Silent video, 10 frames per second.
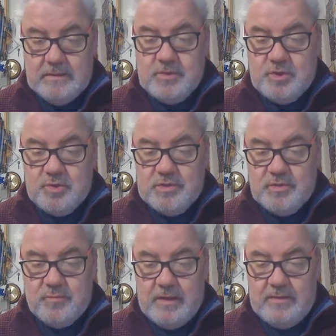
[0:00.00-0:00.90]

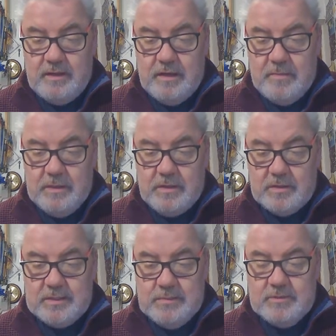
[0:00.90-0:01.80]
Joseph went there
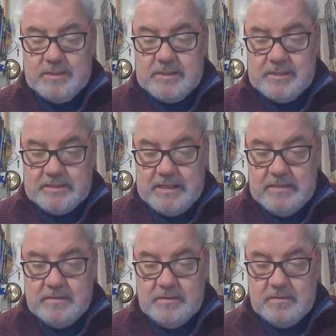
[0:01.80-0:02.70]
because he was a
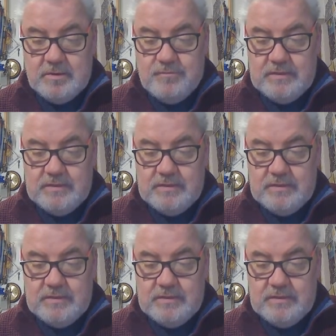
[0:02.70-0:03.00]
descendant of